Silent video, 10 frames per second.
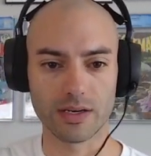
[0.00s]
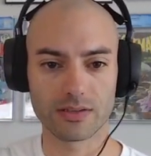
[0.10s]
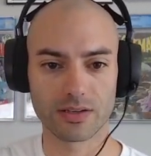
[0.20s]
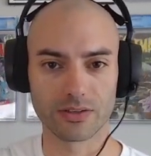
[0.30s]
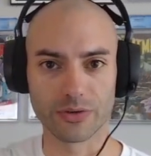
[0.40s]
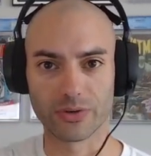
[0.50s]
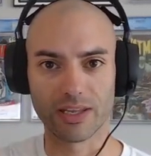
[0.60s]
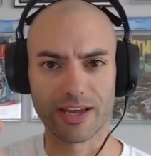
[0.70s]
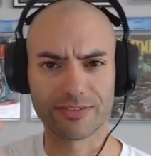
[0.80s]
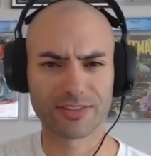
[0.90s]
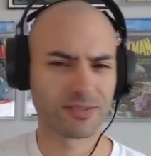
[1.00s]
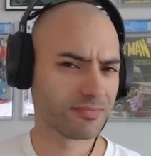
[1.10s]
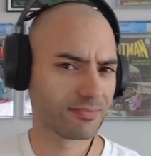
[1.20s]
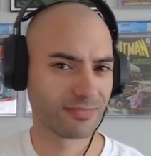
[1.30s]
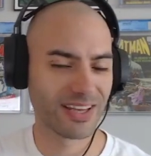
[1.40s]
your left,
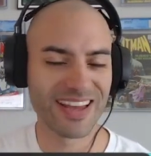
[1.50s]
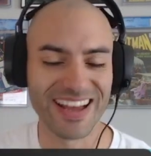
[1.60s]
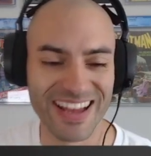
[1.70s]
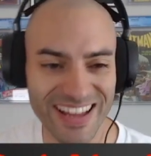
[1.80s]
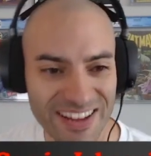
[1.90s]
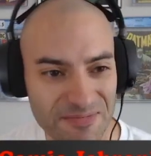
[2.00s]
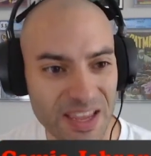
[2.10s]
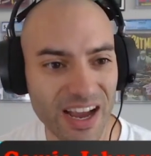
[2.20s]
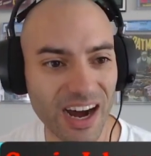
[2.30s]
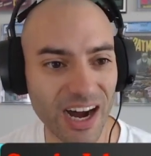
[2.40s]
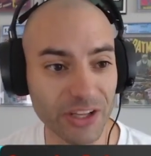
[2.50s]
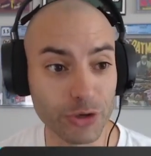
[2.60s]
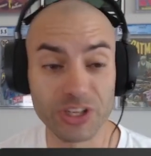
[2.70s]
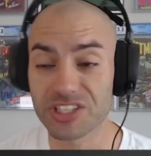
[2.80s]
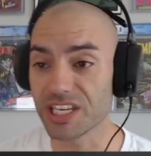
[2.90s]
you can
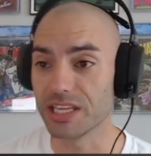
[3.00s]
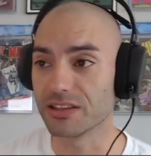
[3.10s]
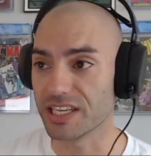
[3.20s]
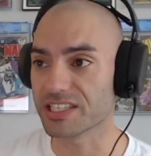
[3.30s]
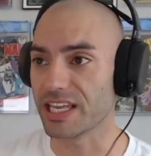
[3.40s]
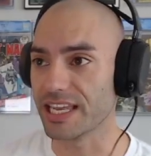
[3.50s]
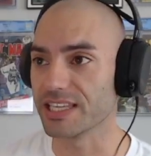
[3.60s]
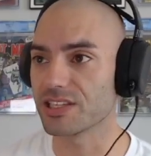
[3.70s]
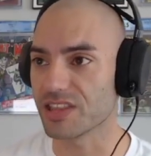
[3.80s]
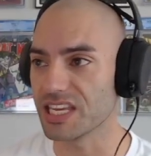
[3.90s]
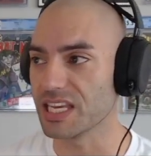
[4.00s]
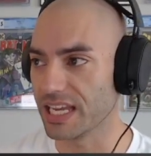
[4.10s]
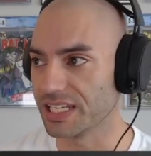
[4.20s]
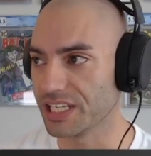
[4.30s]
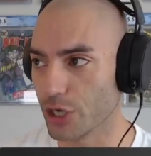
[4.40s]
see this is the
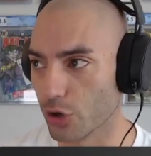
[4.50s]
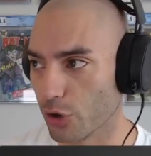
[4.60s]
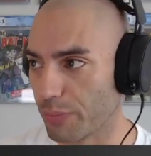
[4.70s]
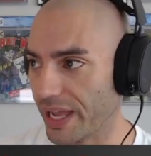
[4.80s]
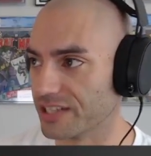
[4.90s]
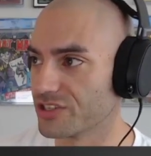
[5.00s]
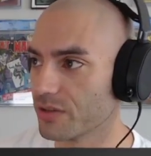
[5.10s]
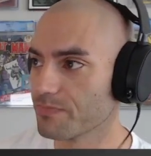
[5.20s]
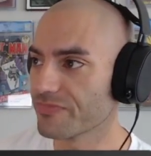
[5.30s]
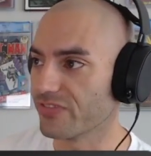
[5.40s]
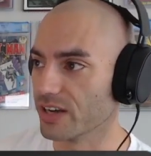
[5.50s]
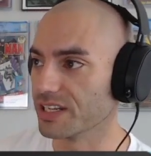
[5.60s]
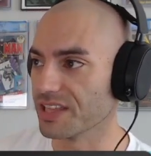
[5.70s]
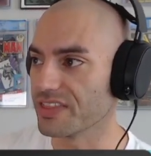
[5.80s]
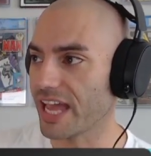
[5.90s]
IndieGoGo page. Funding
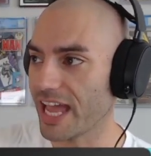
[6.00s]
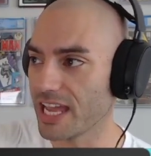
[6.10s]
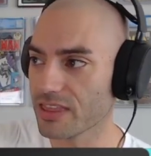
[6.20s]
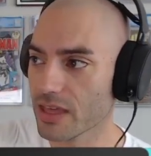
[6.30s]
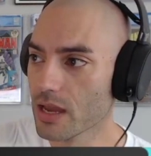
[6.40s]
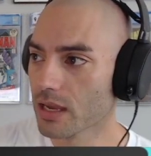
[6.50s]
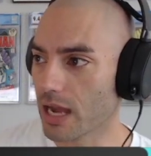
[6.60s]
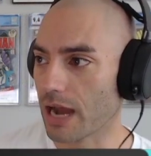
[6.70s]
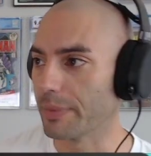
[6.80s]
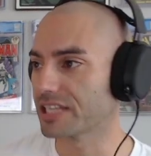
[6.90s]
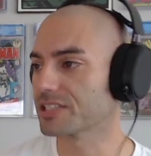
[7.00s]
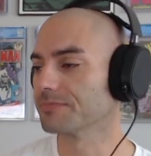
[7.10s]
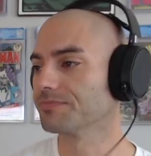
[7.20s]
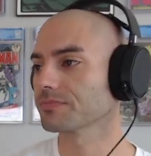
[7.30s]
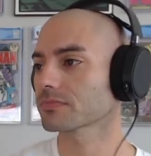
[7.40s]
The Eighth Comics.
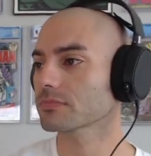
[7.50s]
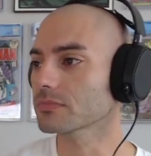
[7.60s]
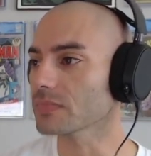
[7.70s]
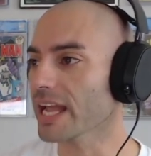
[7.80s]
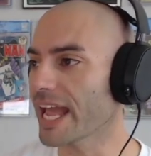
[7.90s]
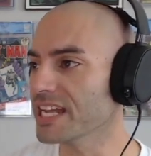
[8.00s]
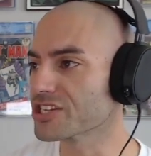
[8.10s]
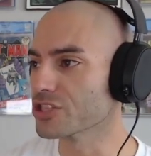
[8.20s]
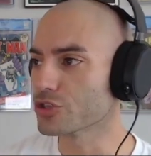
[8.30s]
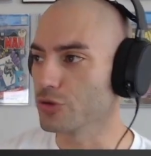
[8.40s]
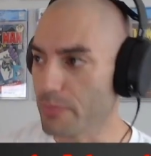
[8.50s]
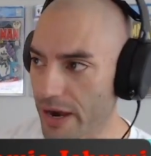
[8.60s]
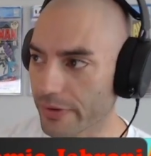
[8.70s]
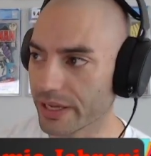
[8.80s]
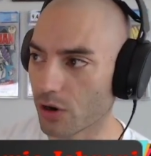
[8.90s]
Ancient
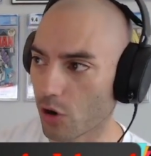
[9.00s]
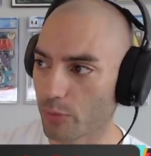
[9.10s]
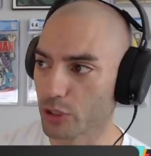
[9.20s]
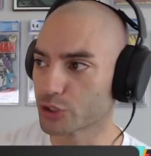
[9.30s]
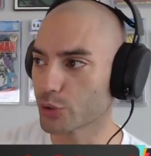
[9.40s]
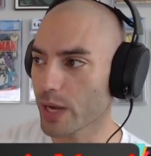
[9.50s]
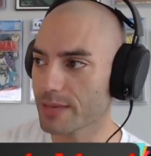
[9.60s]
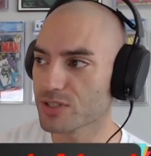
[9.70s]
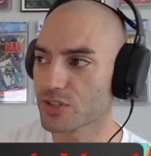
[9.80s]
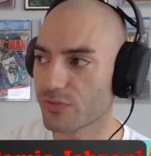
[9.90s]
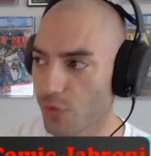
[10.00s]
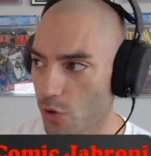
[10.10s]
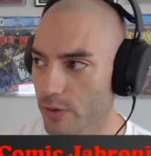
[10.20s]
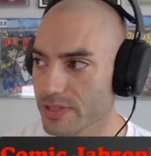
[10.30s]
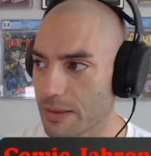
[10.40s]
Sumerian armor
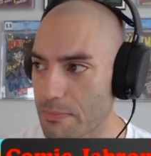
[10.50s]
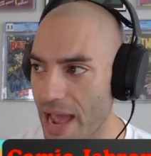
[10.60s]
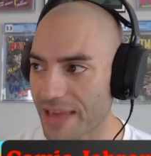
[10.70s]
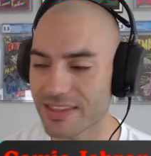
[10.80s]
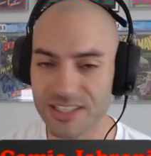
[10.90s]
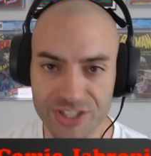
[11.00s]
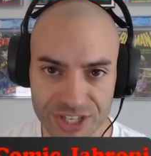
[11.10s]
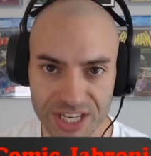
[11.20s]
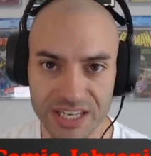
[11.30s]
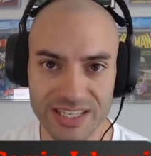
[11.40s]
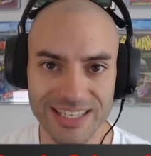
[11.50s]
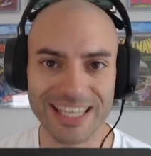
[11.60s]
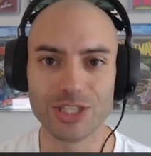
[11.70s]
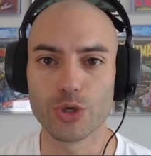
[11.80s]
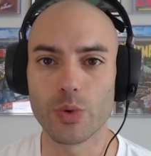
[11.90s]
transforms a math genius
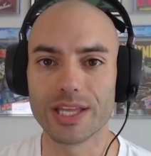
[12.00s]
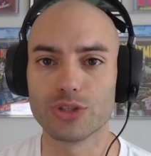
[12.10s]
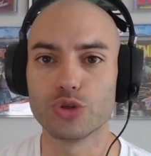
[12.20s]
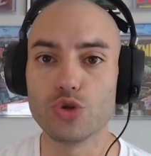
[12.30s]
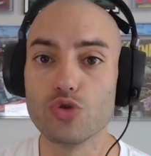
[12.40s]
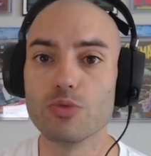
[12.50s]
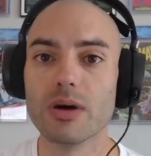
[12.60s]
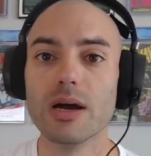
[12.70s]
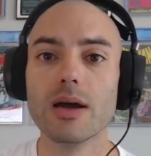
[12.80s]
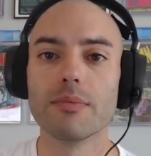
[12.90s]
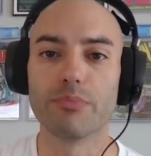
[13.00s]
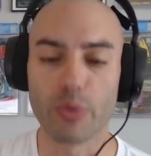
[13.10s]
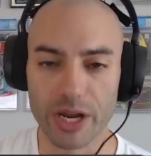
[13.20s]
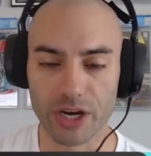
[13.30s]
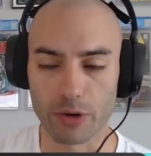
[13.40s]
into a doom
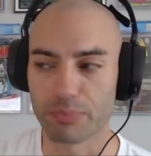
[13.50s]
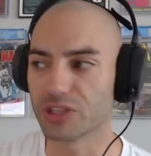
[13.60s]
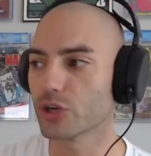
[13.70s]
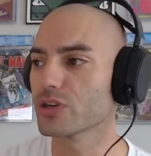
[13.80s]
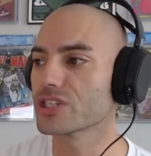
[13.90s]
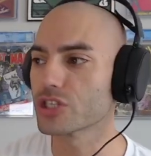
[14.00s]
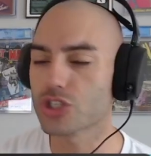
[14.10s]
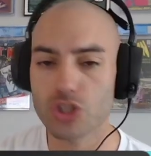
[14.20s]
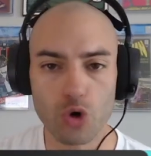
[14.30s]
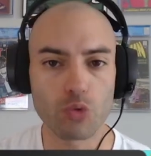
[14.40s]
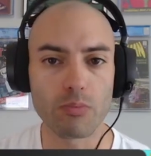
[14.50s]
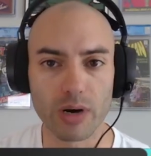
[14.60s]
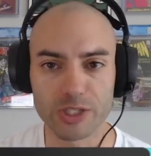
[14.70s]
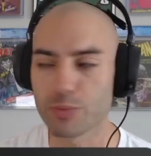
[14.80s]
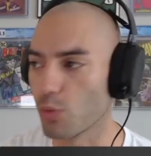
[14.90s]
bringer. But there is just so much
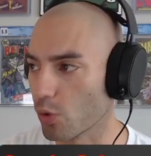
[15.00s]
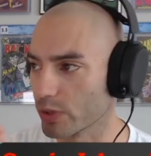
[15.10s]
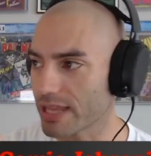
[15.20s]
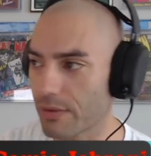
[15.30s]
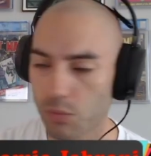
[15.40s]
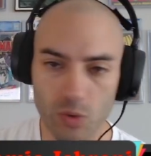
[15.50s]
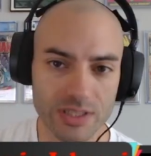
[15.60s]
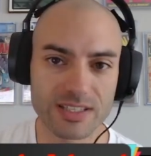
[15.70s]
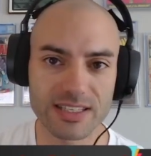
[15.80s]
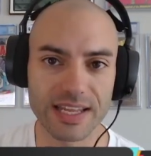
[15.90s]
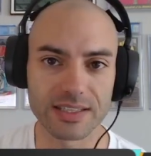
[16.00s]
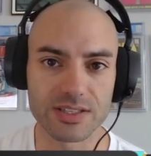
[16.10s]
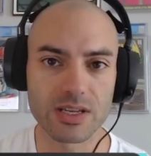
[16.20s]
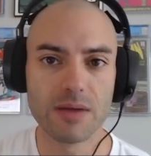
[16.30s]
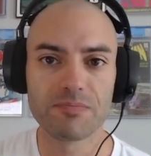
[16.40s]
more. With that one sentence,
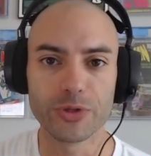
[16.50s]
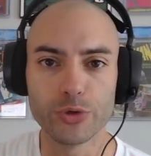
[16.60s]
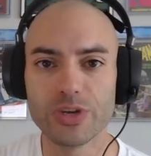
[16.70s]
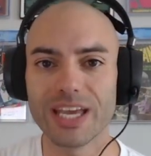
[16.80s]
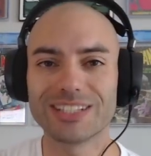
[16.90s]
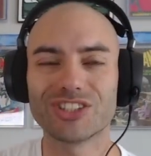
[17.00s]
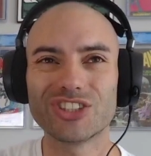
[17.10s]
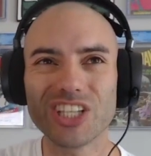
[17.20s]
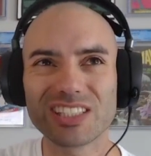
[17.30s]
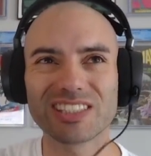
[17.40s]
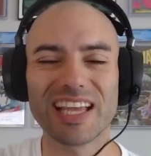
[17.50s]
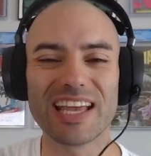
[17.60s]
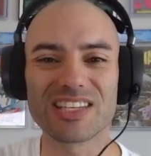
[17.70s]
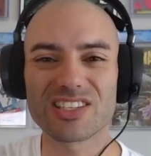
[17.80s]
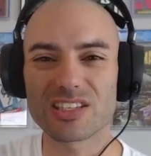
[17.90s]
you get just a
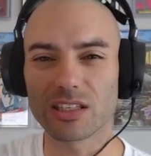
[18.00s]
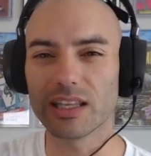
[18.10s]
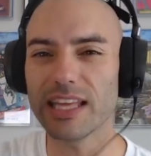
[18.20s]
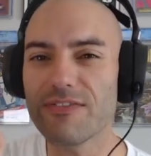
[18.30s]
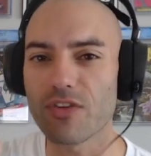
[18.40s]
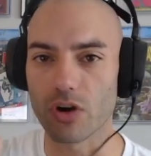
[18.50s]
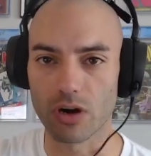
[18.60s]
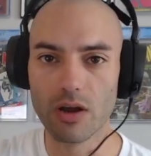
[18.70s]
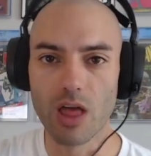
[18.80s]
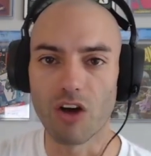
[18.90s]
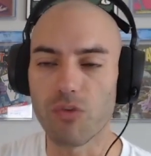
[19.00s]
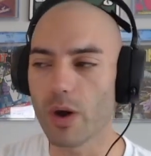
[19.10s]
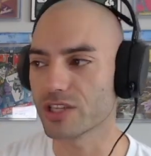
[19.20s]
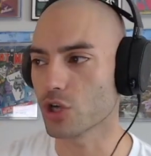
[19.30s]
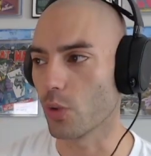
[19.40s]
sliver of what is
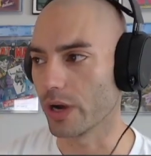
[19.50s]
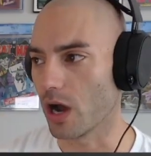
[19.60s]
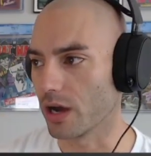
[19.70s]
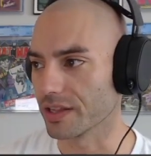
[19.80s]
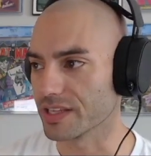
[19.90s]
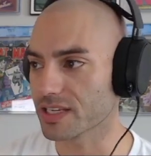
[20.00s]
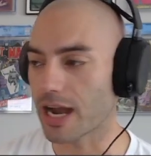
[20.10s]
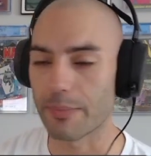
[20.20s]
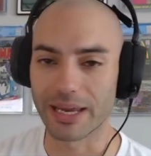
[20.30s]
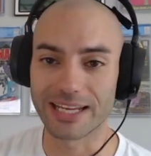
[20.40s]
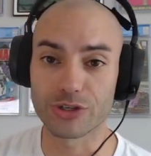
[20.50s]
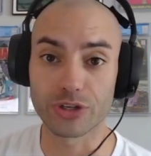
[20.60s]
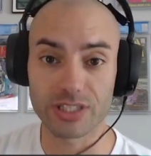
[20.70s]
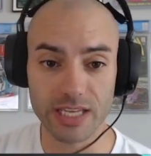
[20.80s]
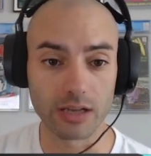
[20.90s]
going on in this comic. And as you can
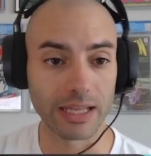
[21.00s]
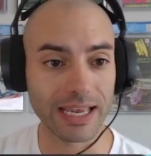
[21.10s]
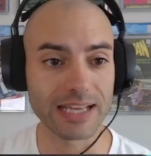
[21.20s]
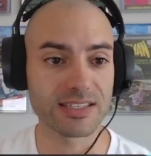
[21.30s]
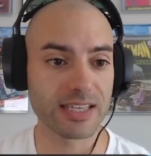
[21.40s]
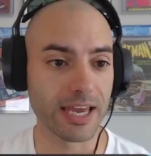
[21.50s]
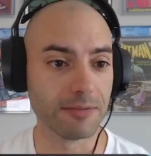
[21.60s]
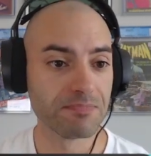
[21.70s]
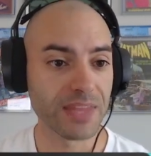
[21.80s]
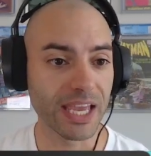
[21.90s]
tell, like I said, it